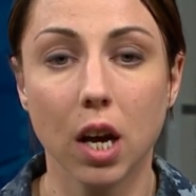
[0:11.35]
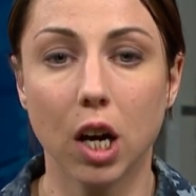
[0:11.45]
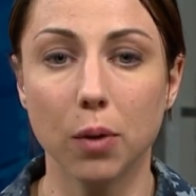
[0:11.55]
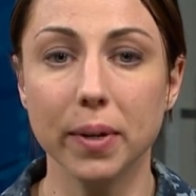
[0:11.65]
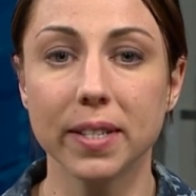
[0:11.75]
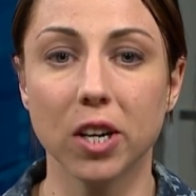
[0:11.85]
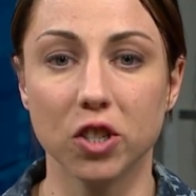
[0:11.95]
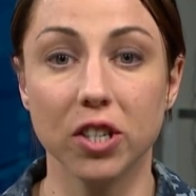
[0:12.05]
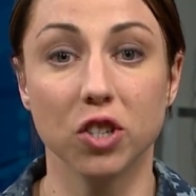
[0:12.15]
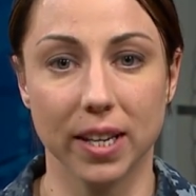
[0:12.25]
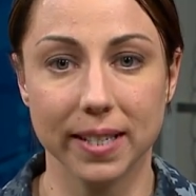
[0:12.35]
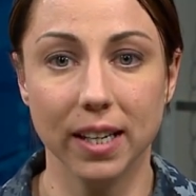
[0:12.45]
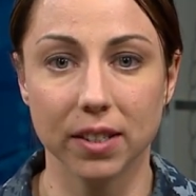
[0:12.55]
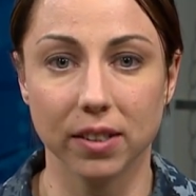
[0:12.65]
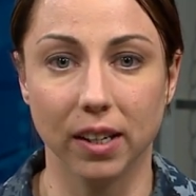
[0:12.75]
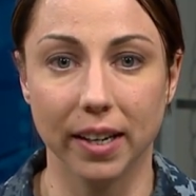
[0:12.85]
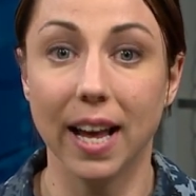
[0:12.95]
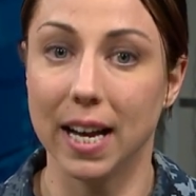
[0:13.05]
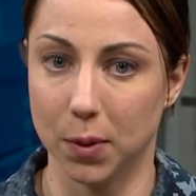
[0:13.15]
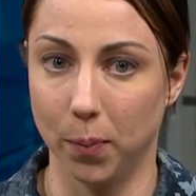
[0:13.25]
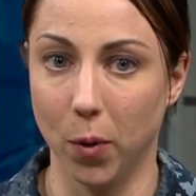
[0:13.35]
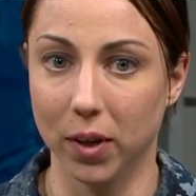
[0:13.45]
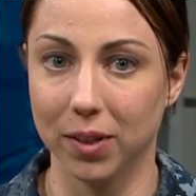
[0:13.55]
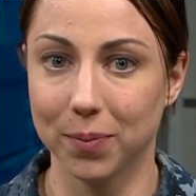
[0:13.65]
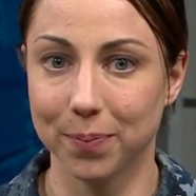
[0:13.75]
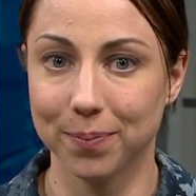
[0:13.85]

Army Sergeant Jesse Antillon has more.